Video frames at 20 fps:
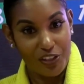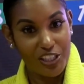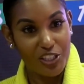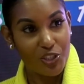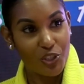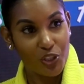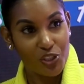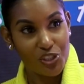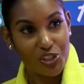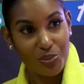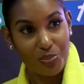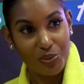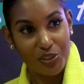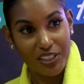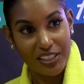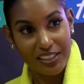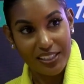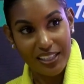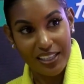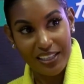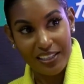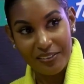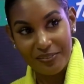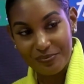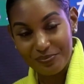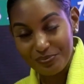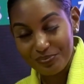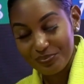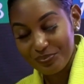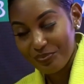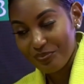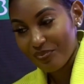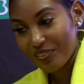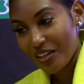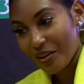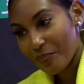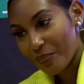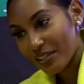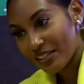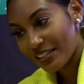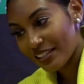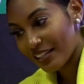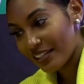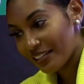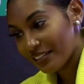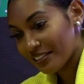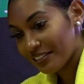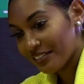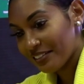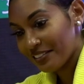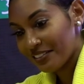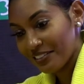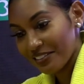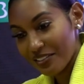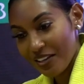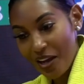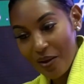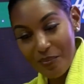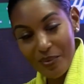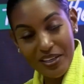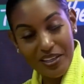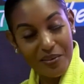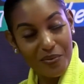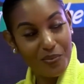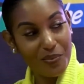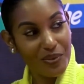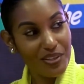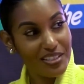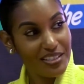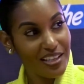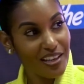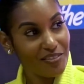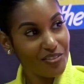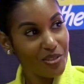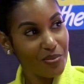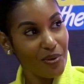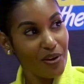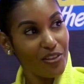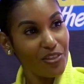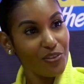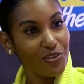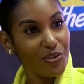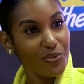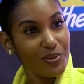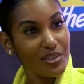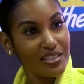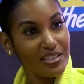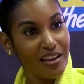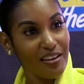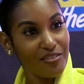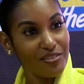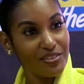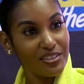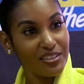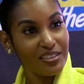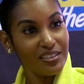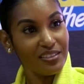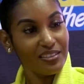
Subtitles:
dodged a bullet there. But then, how many weeks after? About 3 weeks after?